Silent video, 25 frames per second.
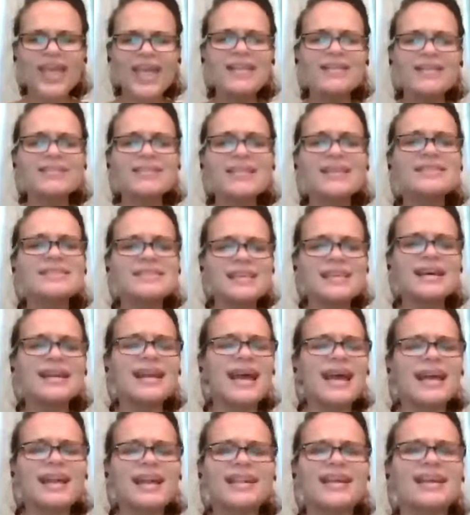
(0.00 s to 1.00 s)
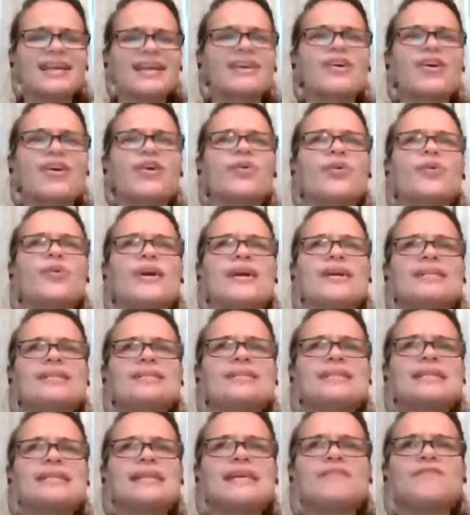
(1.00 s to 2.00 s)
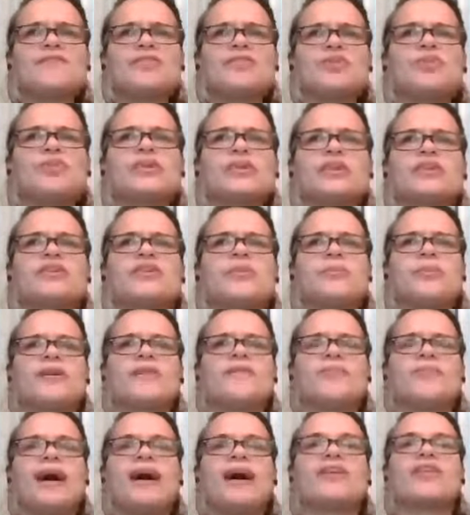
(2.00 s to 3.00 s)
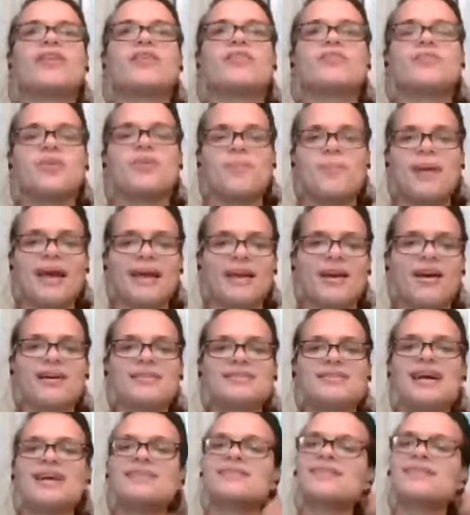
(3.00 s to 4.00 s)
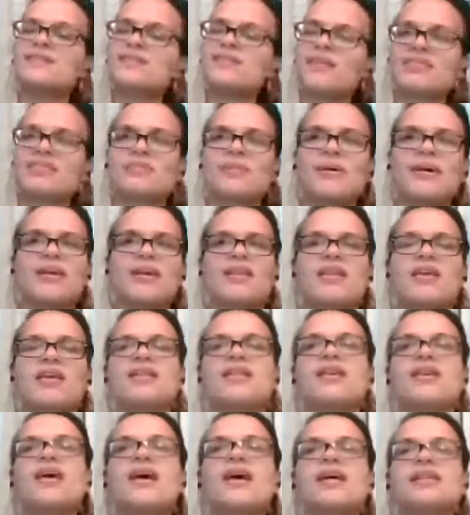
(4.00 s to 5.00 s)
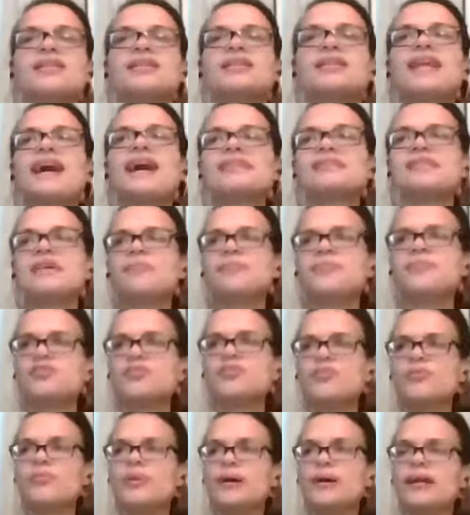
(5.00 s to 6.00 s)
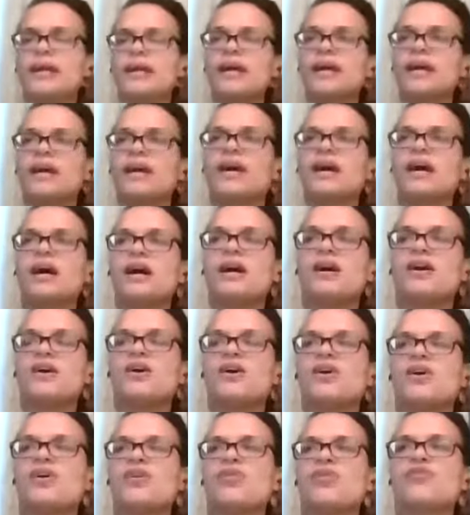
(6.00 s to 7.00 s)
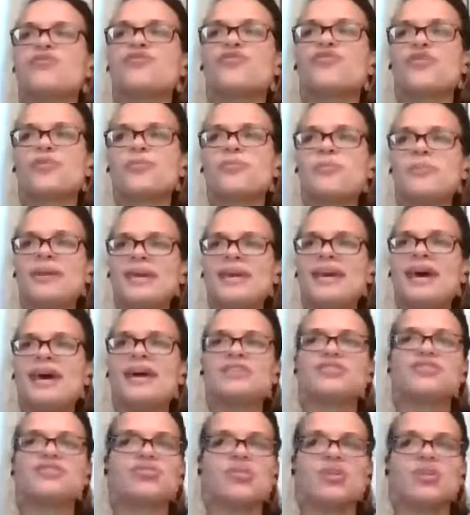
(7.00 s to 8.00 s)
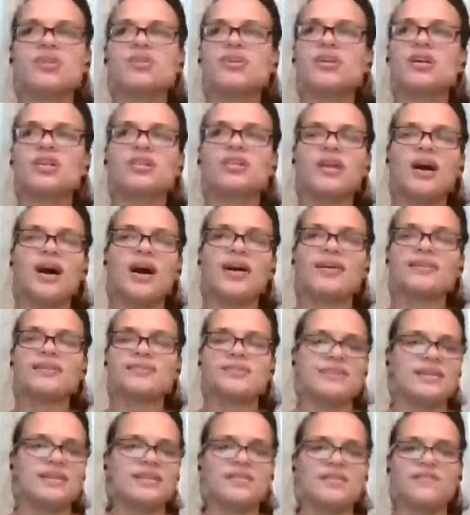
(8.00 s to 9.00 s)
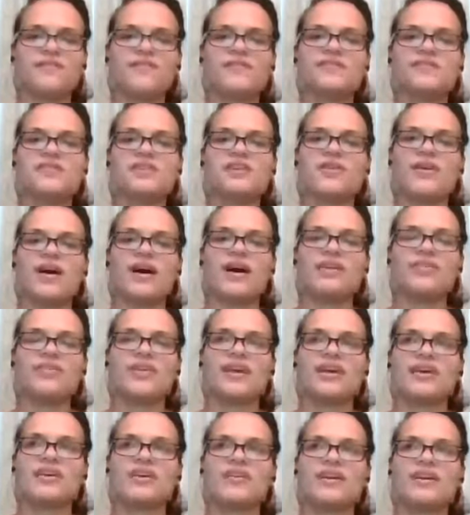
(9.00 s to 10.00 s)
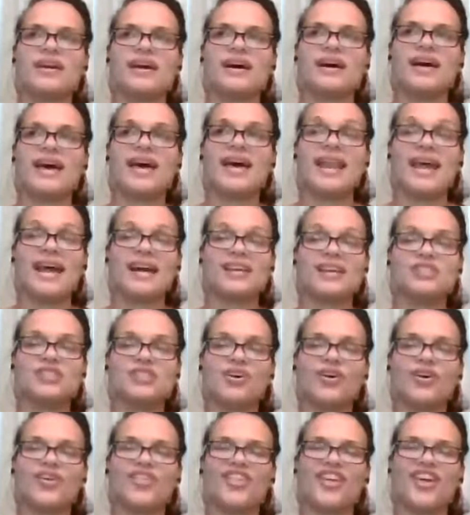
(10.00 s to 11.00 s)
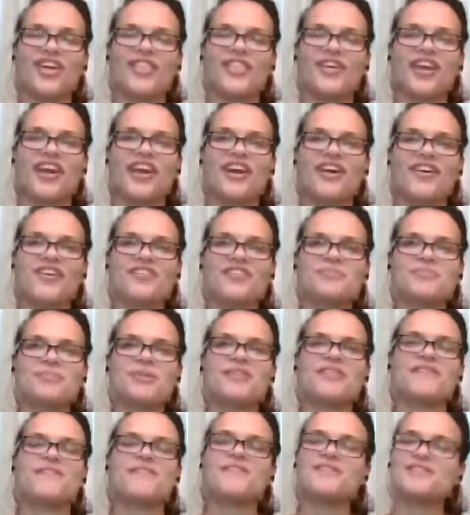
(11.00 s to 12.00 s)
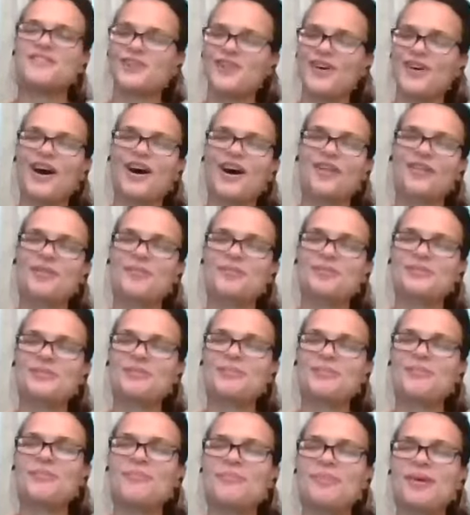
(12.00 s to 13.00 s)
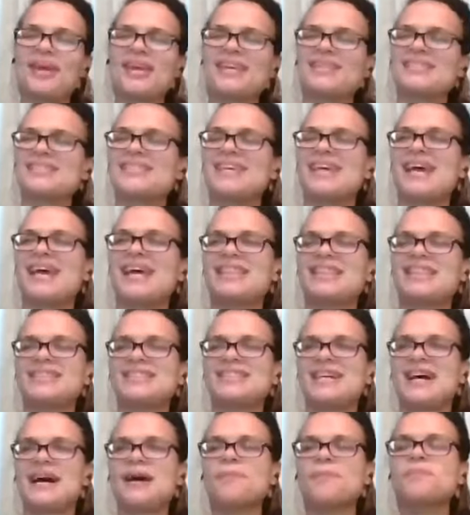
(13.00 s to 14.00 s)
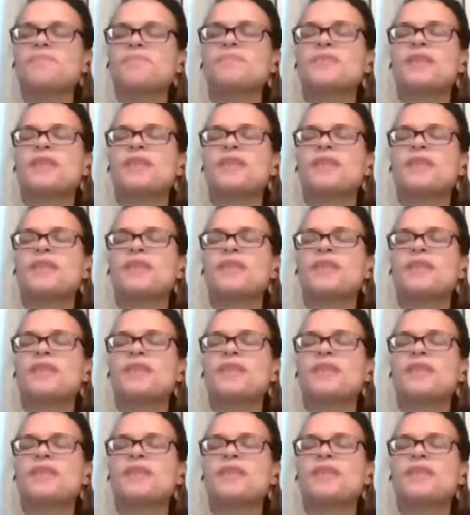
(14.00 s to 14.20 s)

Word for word: let's kind of like go and give you a little bit of background my context i talked about it in the last episode but for me, I struggled a lot in the physical health area and actually all the other areas, but the physical health was the biggest thing at the time.